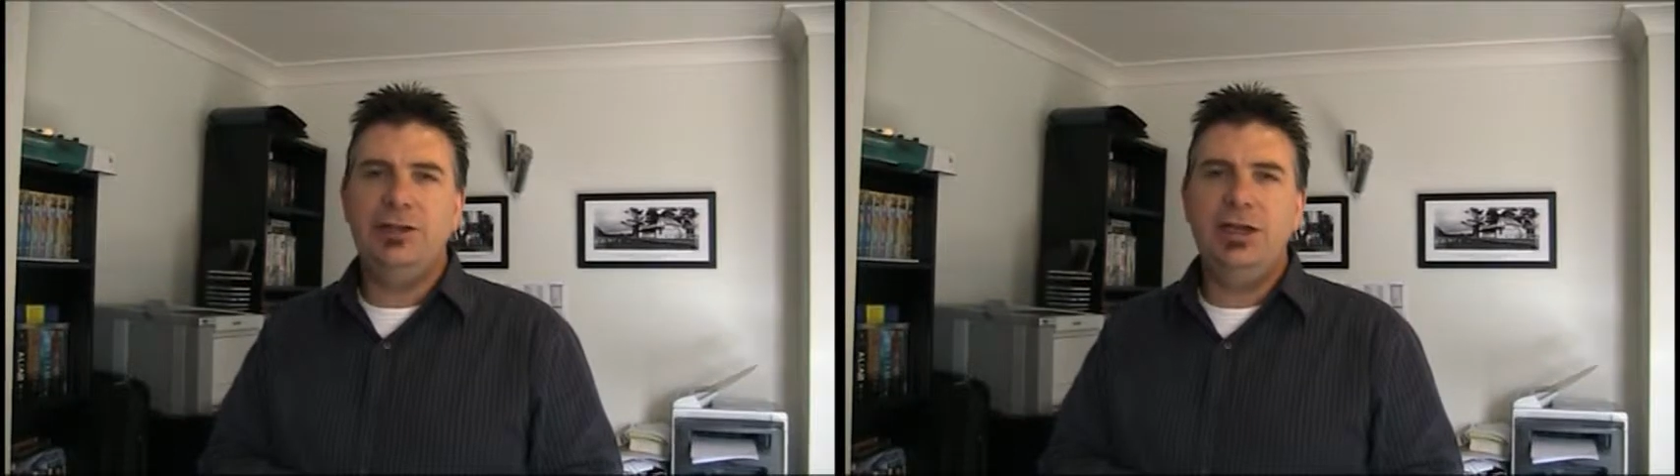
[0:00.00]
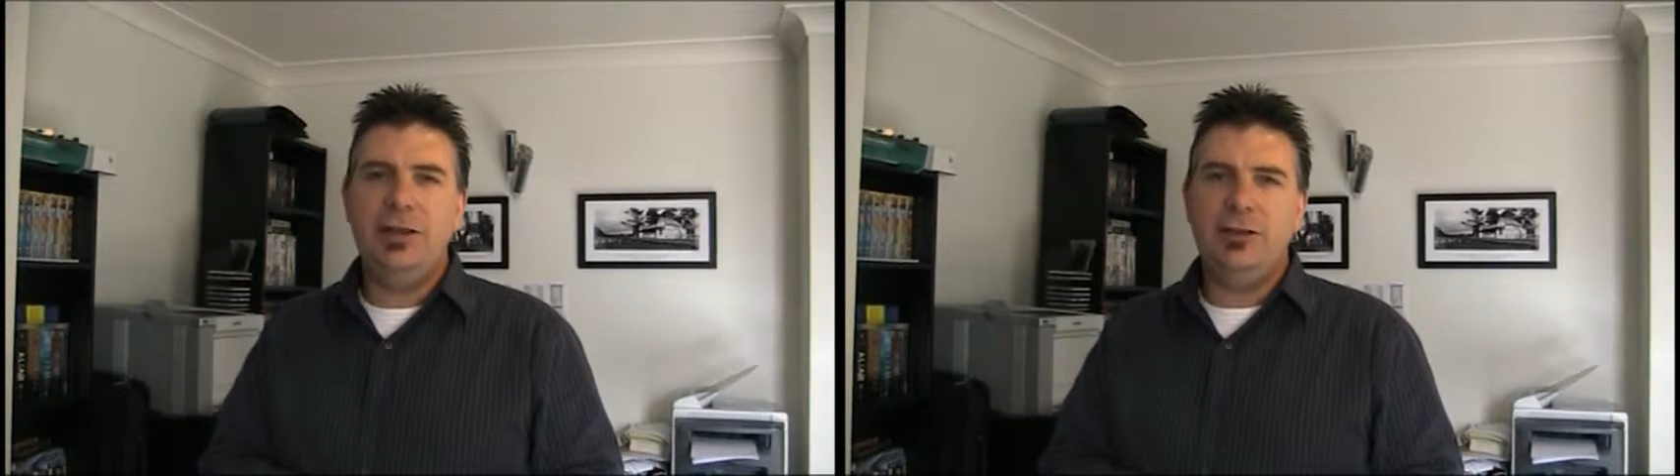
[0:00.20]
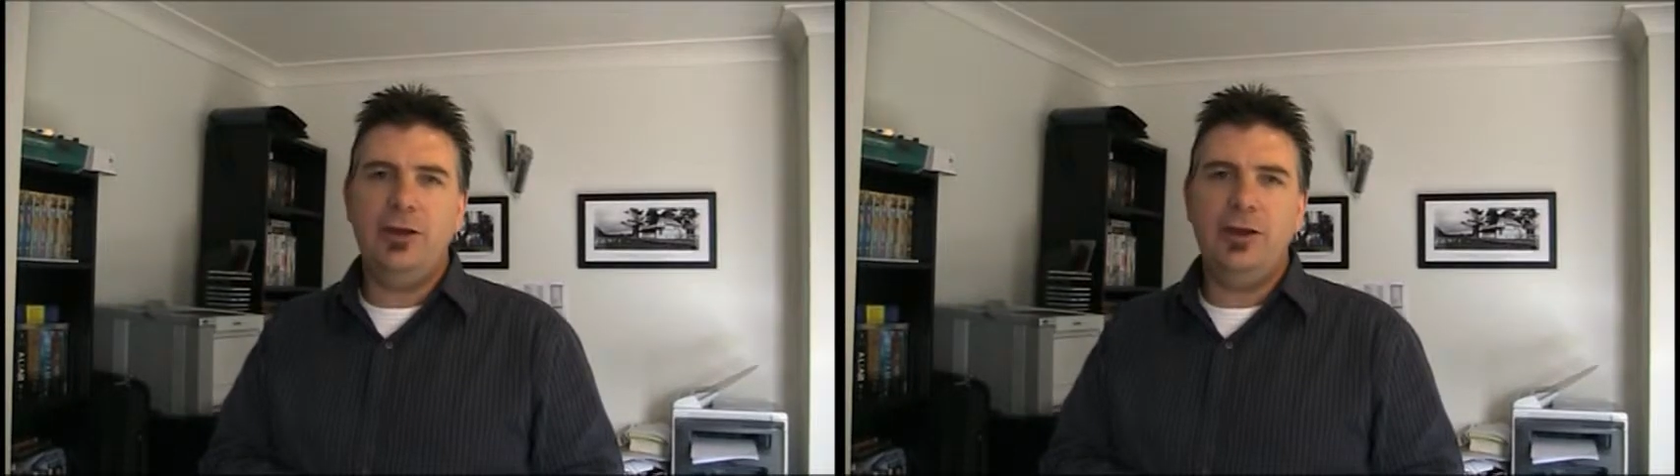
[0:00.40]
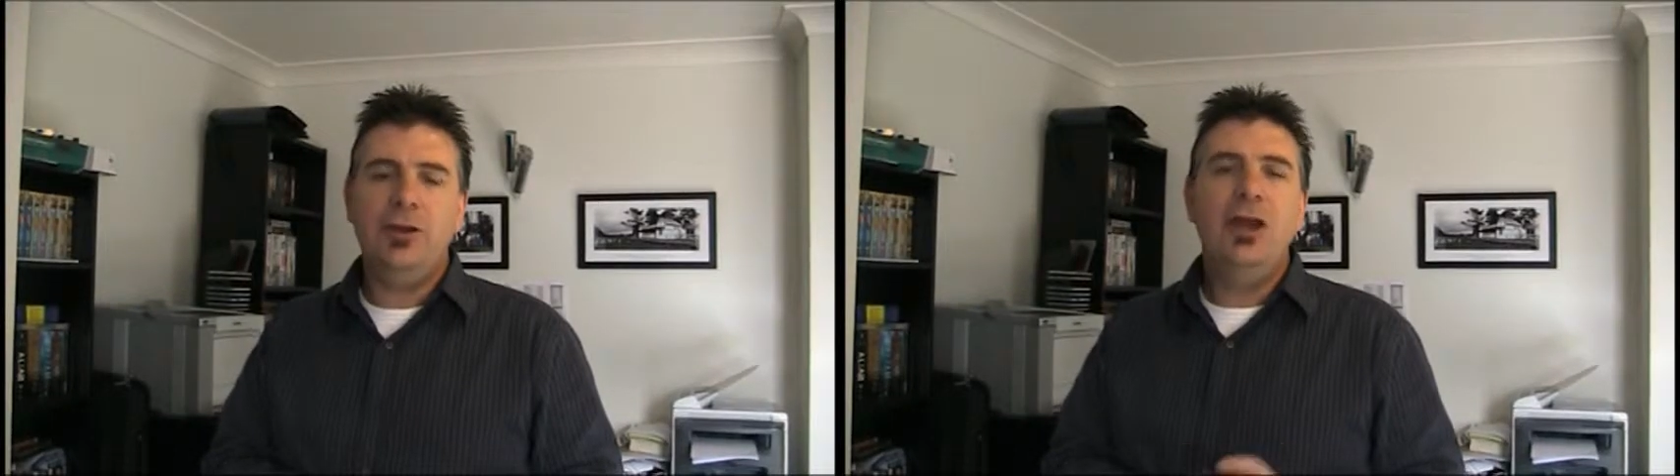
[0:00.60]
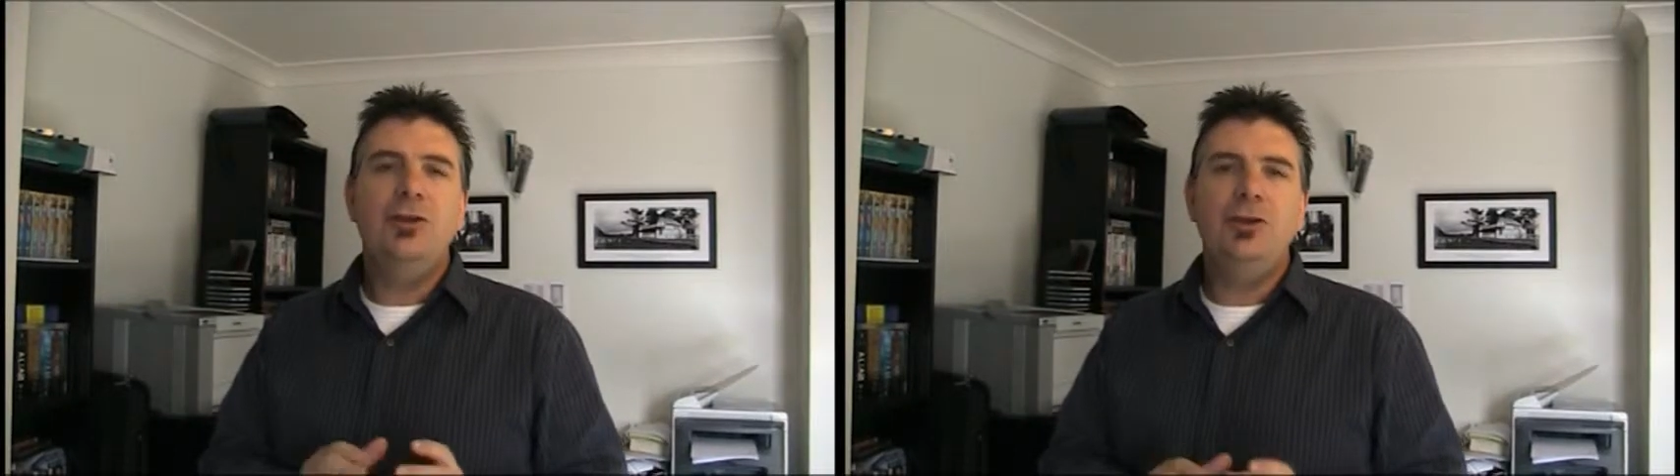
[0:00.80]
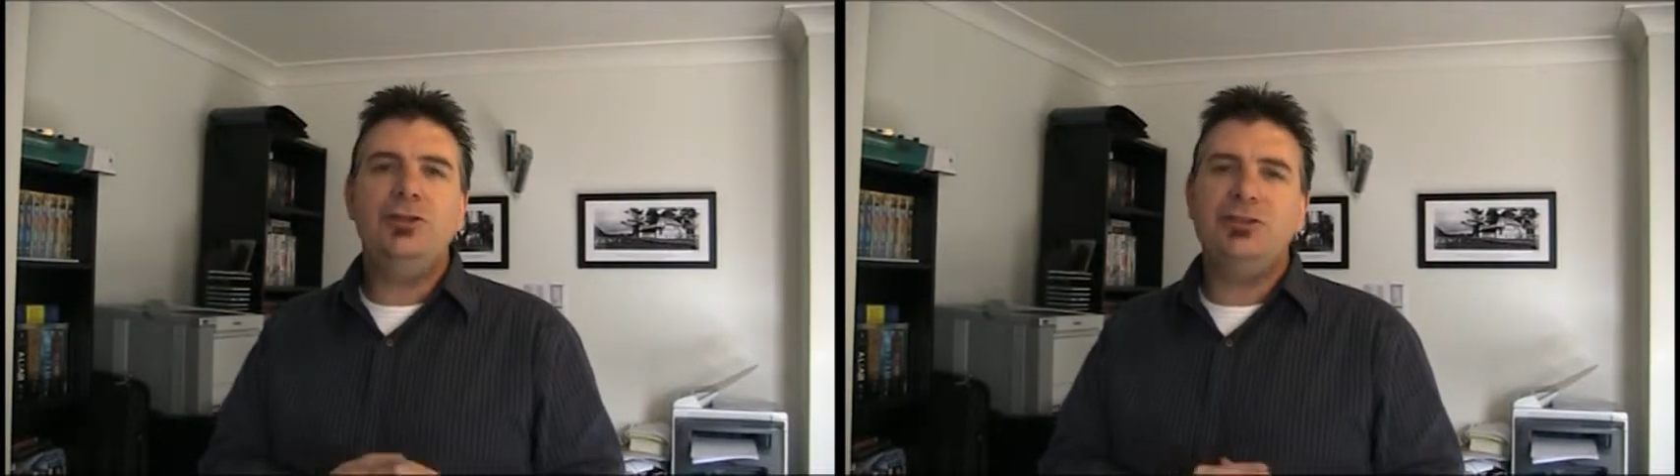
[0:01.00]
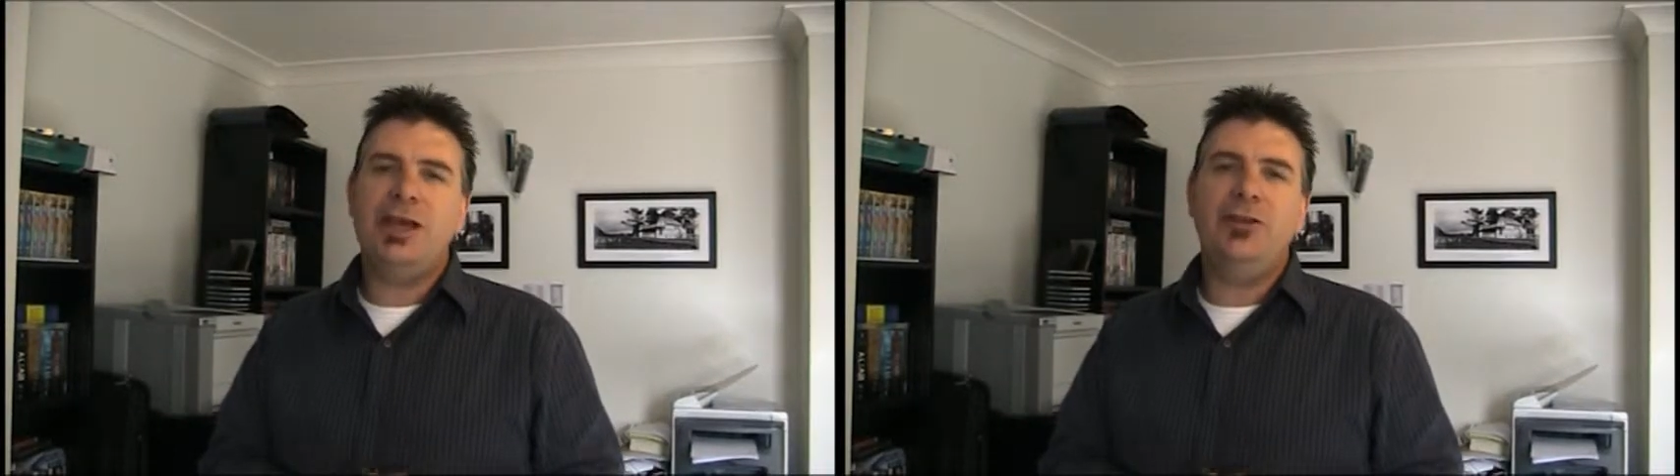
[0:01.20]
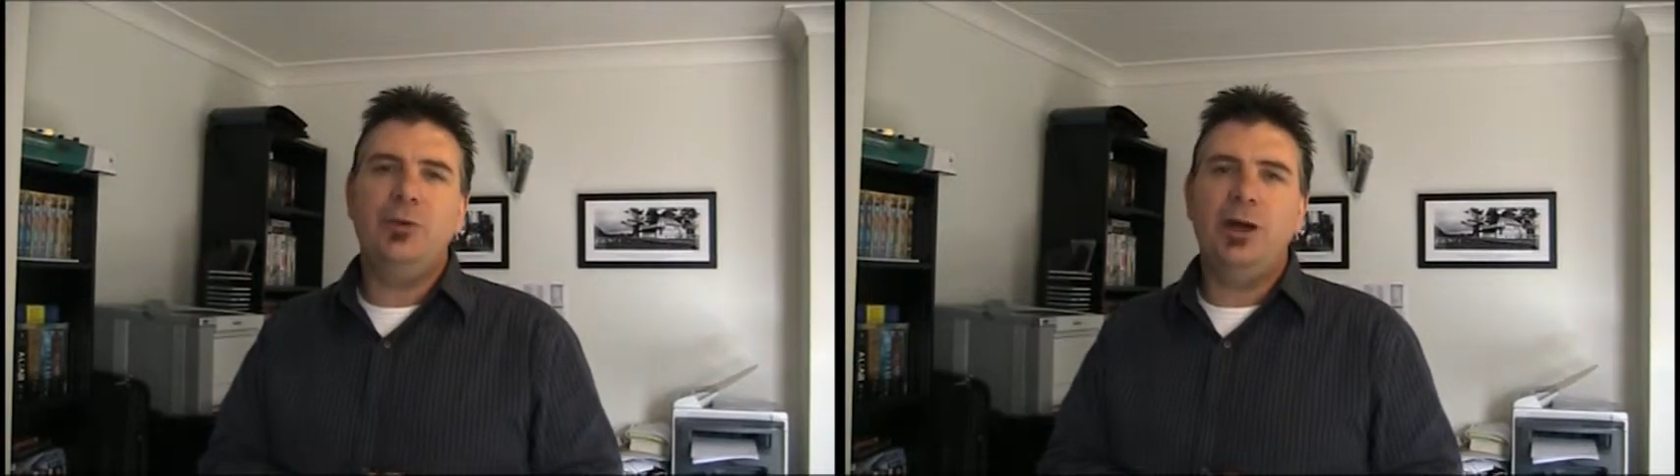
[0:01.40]
in Lithgow, New
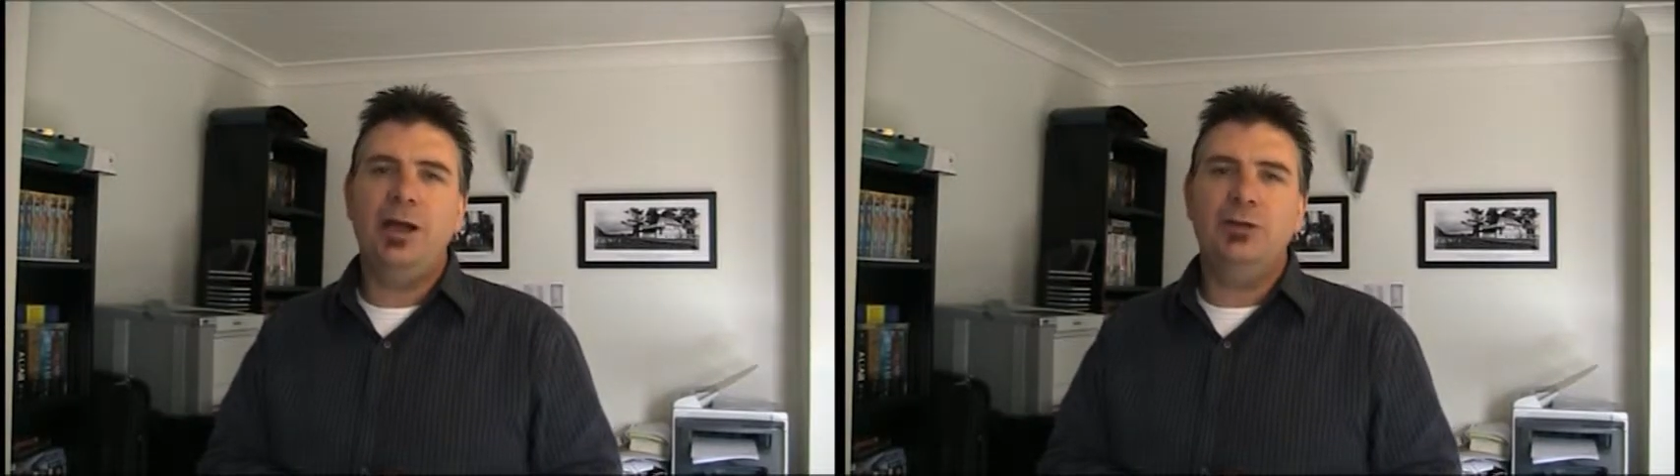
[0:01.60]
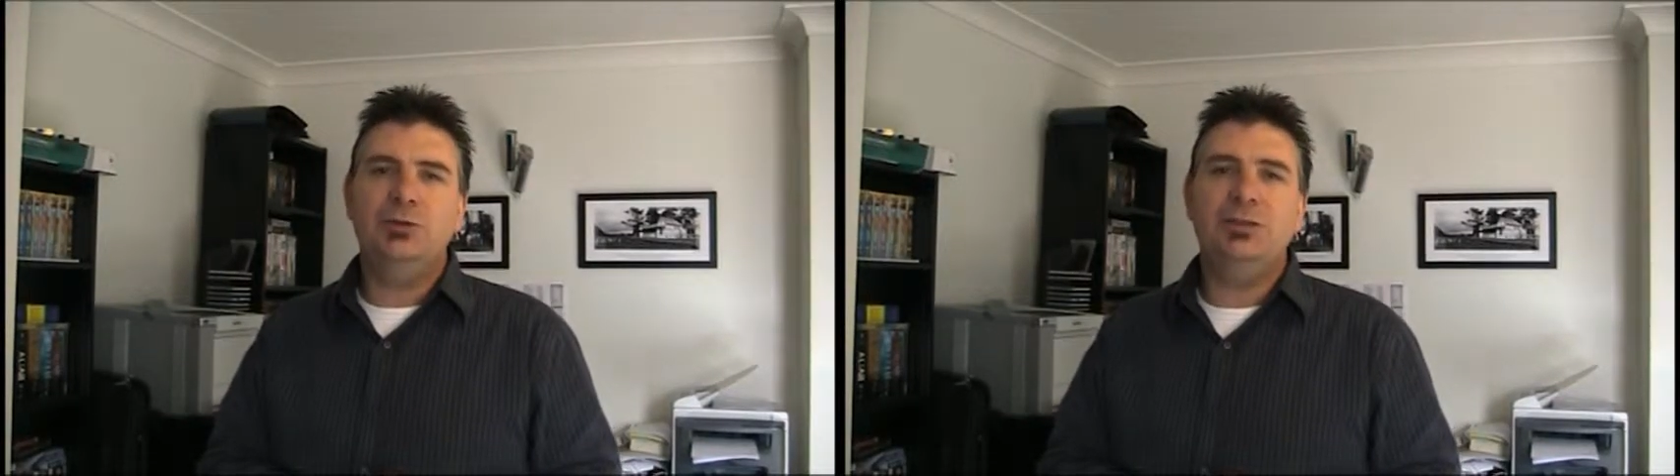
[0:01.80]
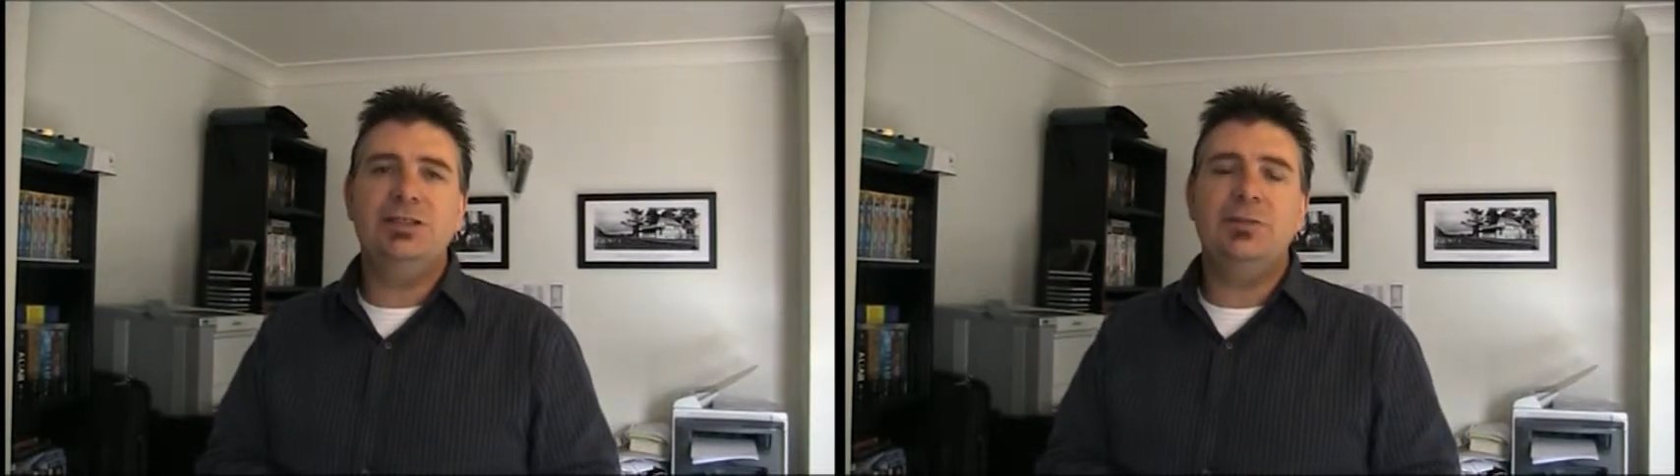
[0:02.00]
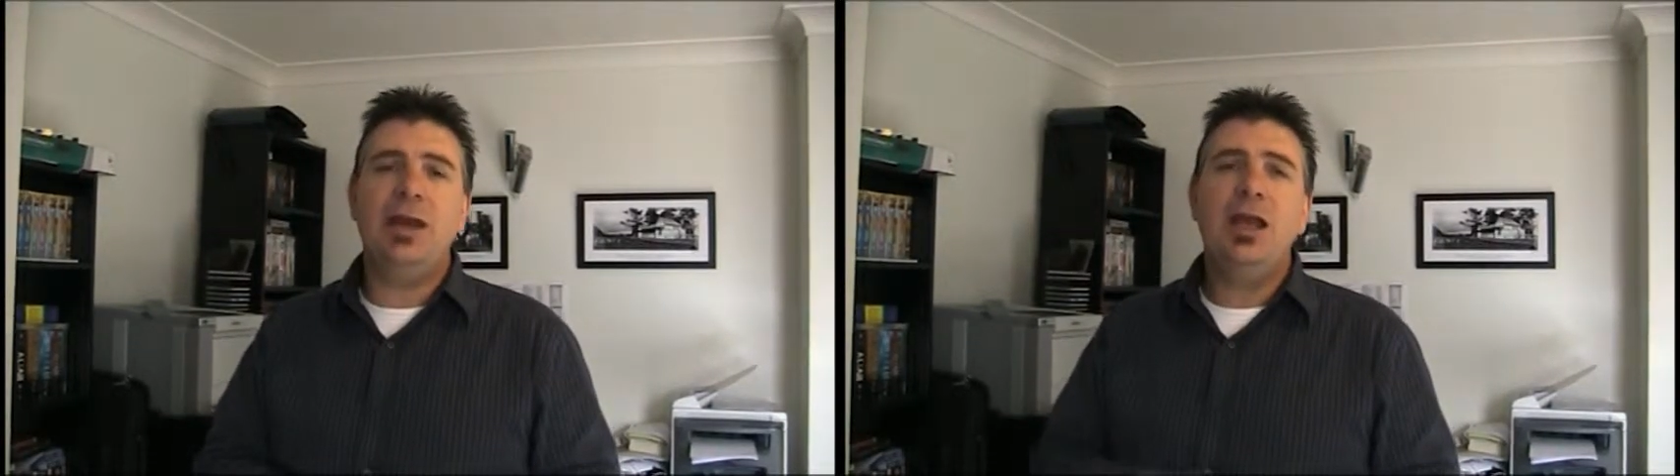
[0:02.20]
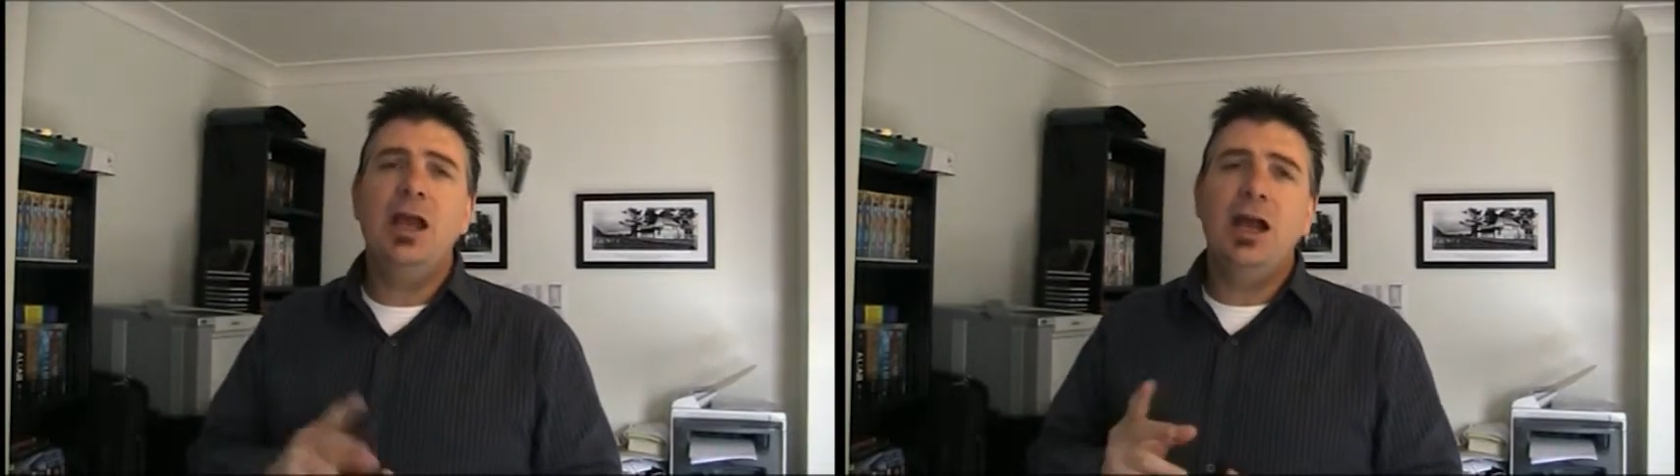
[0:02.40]
South Wales, which is about